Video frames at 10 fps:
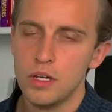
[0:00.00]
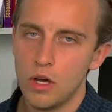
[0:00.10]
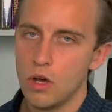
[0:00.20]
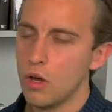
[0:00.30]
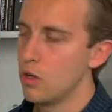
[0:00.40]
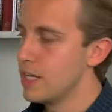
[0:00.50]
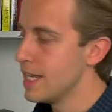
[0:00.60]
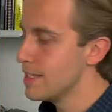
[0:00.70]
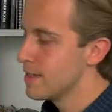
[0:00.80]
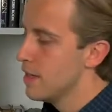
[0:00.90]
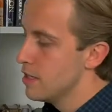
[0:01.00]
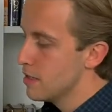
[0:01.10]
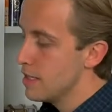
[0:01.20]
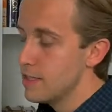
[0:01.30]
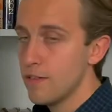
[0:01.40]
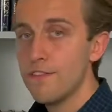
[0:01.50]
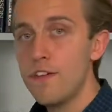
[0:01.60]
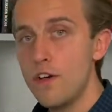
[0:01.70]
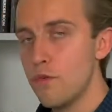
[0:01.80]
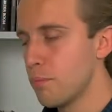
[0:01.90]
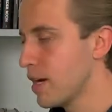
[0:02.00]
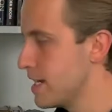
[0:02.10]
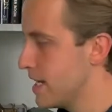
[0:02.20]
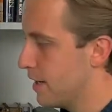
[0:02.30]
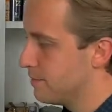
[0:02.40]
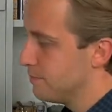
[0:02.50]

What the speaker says: are needs. So this is a further breakdown.